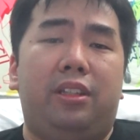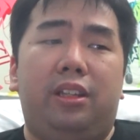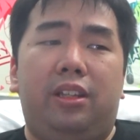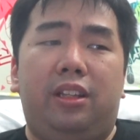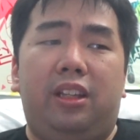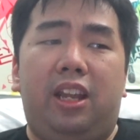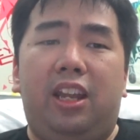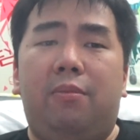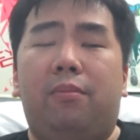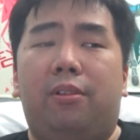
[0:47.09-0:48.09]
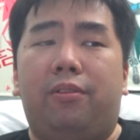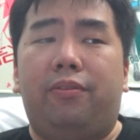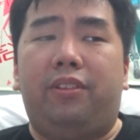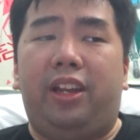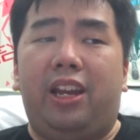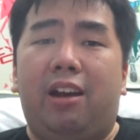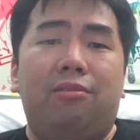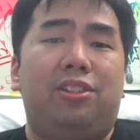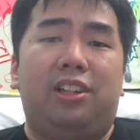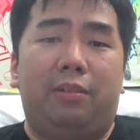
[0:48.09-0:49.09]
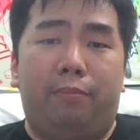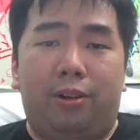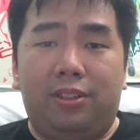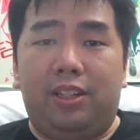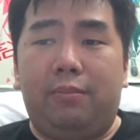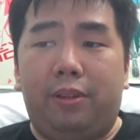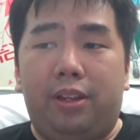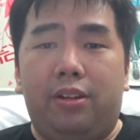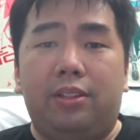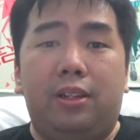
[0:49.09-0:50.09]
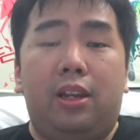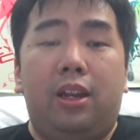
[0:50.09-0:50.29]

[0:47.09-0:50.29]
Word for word: the name of The Culture Unboxing because,